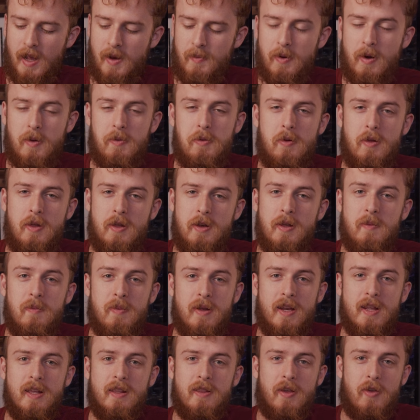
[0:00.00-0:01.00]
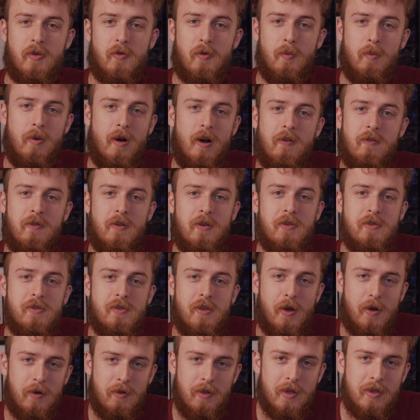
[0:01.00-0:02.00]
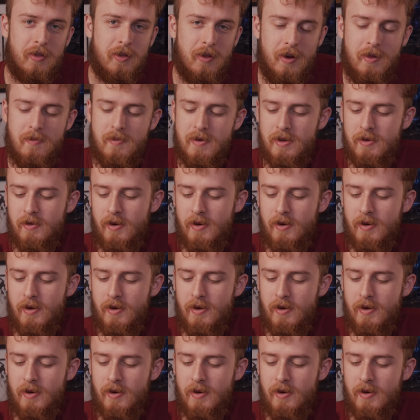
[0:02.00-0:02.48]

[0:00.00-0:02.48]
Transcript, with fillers: I probably will end up eating this for breakfast, so that's gonna be